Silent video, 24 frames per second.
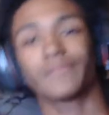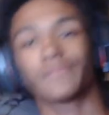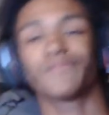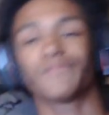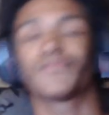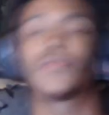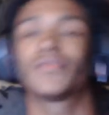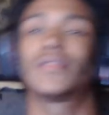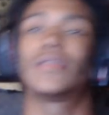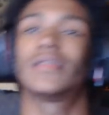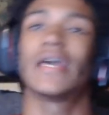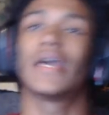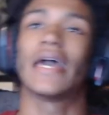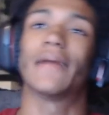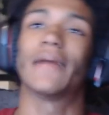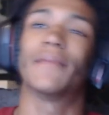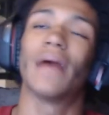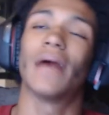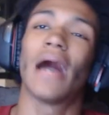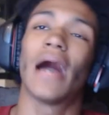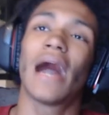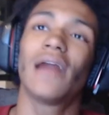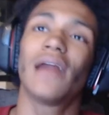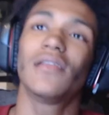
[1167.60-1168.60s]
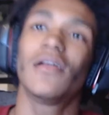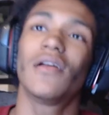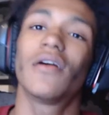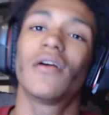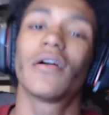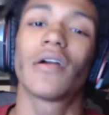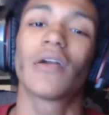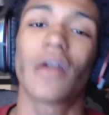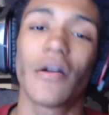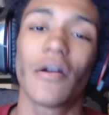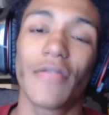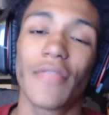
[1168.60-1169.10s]
Damn, how long
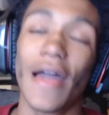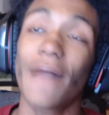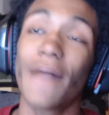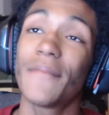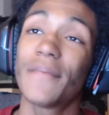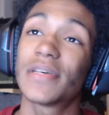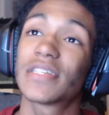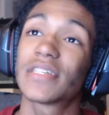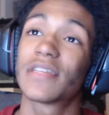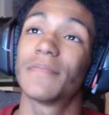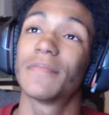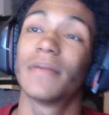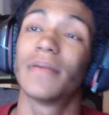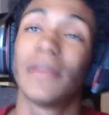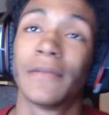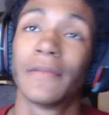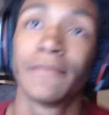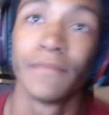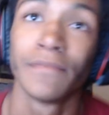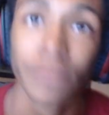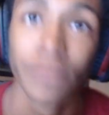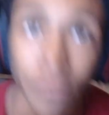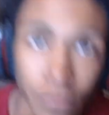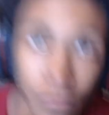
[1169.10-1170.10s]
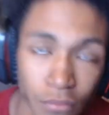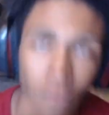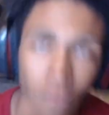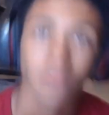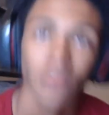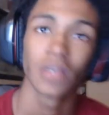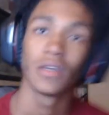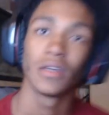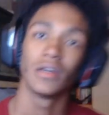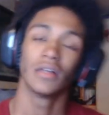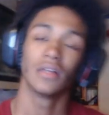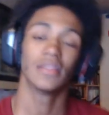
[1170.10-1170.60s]
ago? That
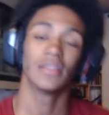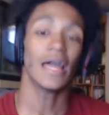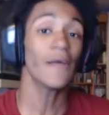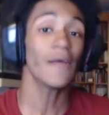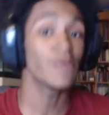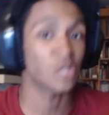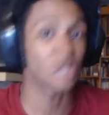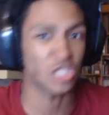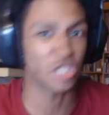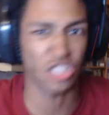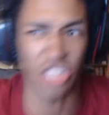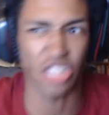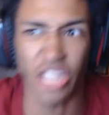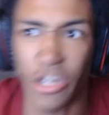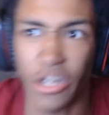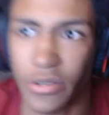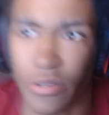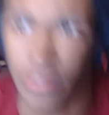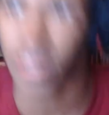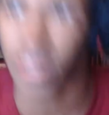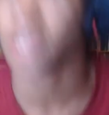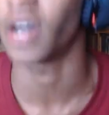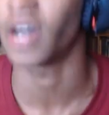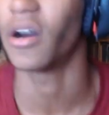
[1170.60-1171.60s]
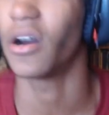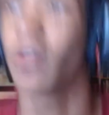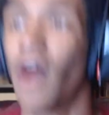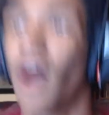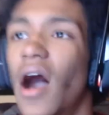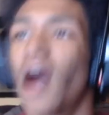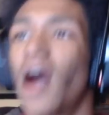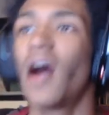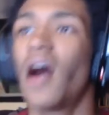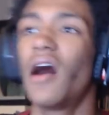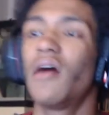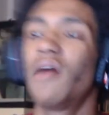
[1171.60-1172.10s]
was years ago.
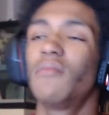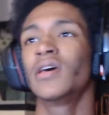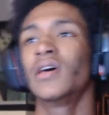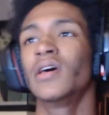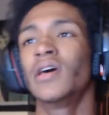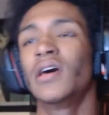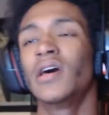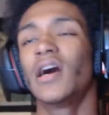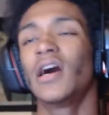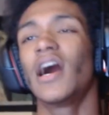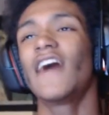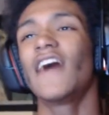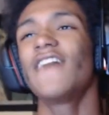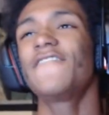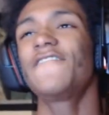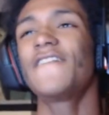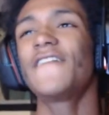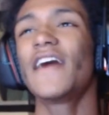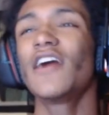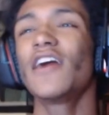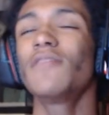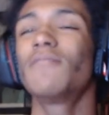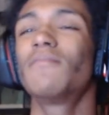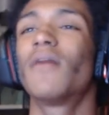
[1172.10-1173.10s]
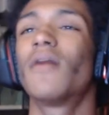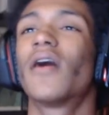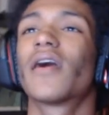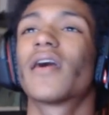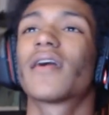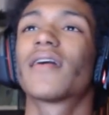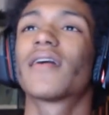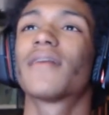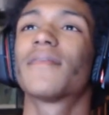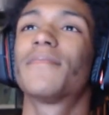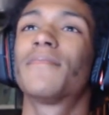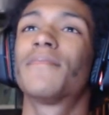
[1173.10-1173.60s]
I found Mark
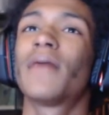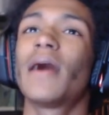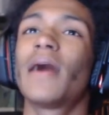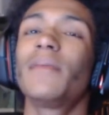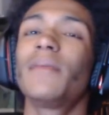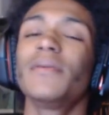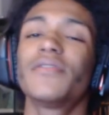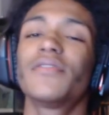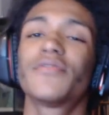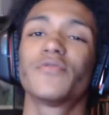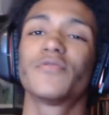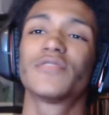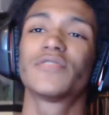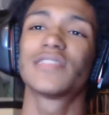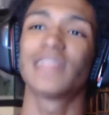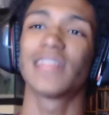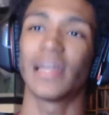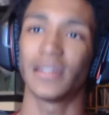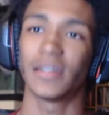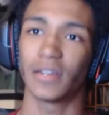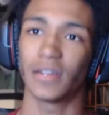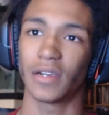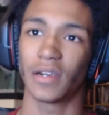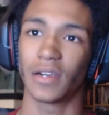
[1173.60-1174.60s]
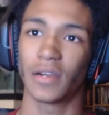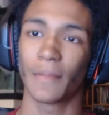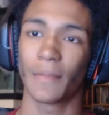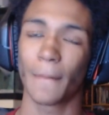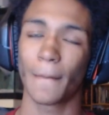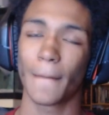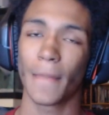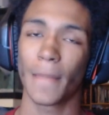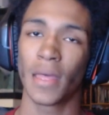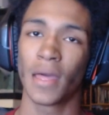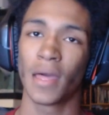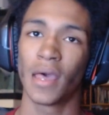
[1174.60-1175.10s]
probably through Slender,
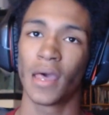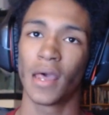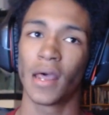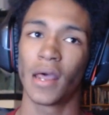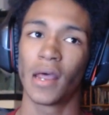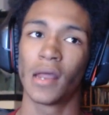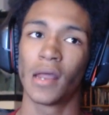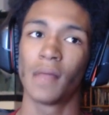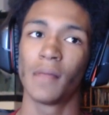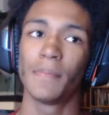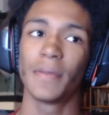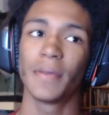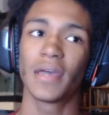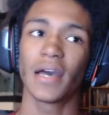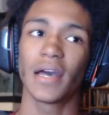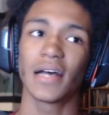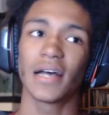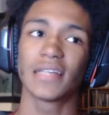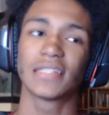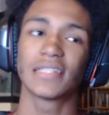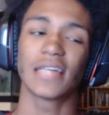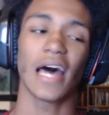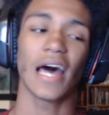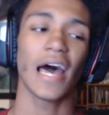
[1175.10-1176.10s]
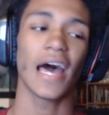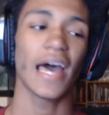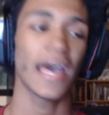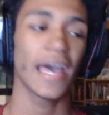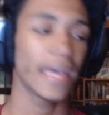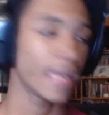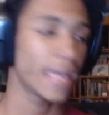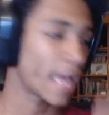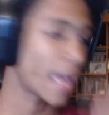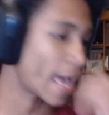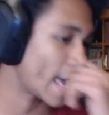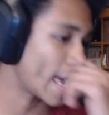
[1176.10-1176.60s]
because
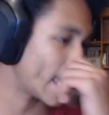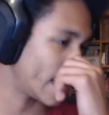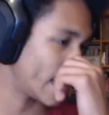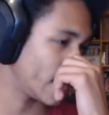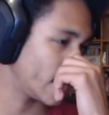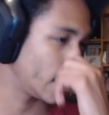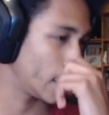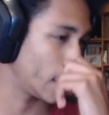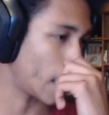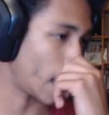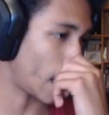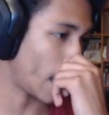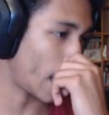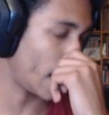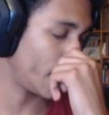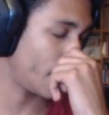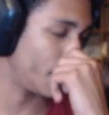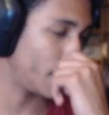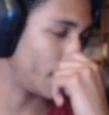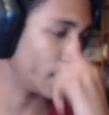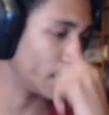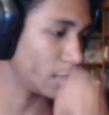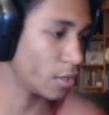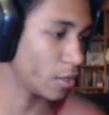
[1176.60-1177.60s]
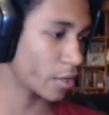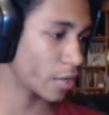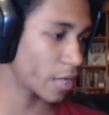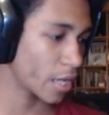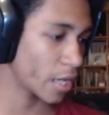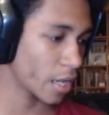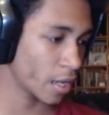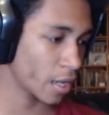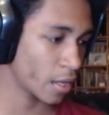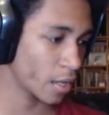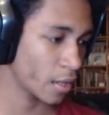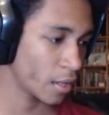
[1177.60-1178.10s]
I'd been
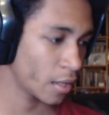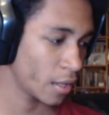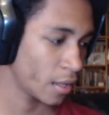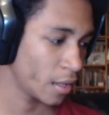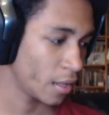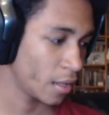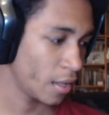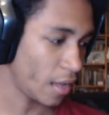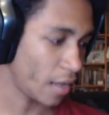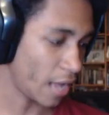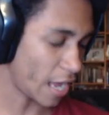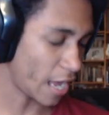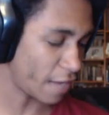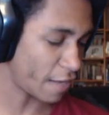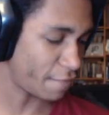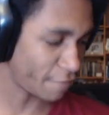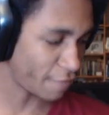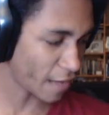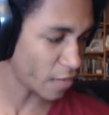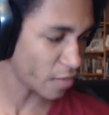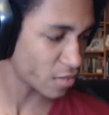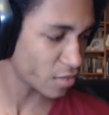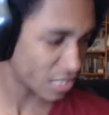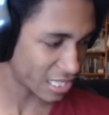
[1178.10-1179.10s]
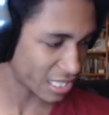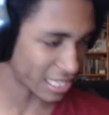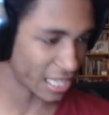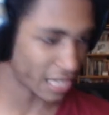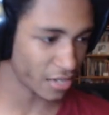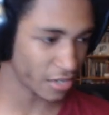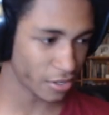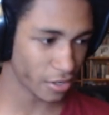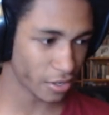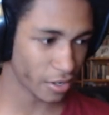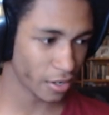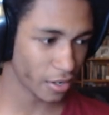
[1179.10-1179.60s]
looking. I found
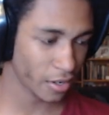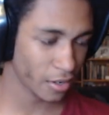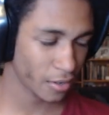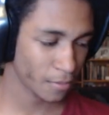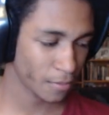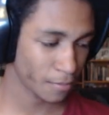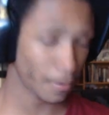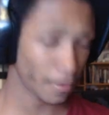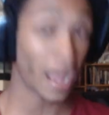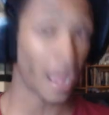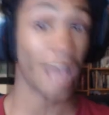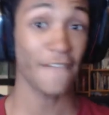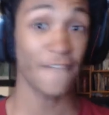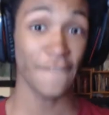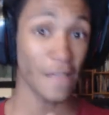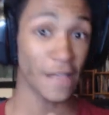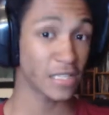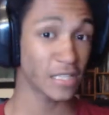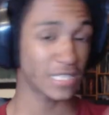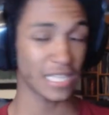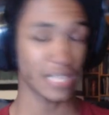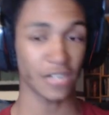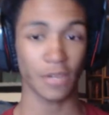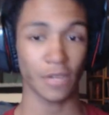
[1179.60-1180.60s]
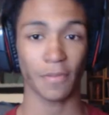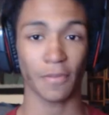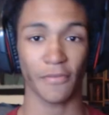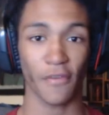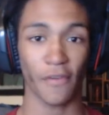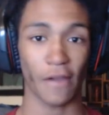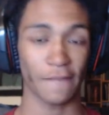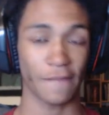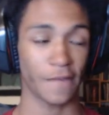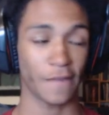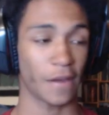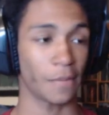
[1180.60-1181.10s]
Slender, but I found Slender before I
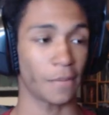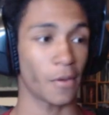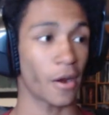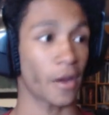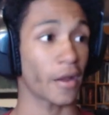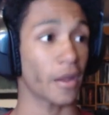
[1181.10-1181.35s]
found Mark,